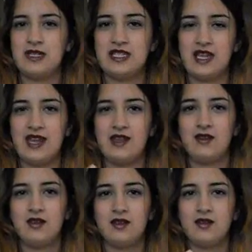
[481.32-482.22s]
means
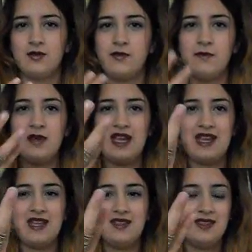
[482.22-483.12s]
for
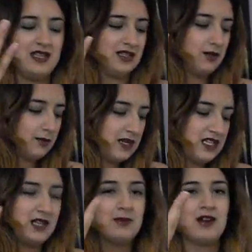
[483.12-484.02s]
me, these are a
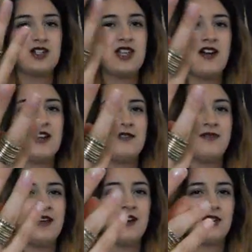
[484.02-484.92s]
medium large, they only
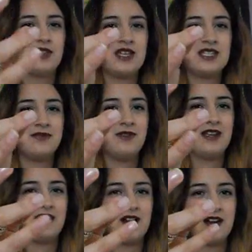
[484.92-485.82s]
fit on this
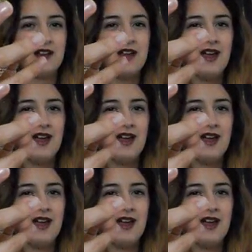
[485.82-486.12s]
finger,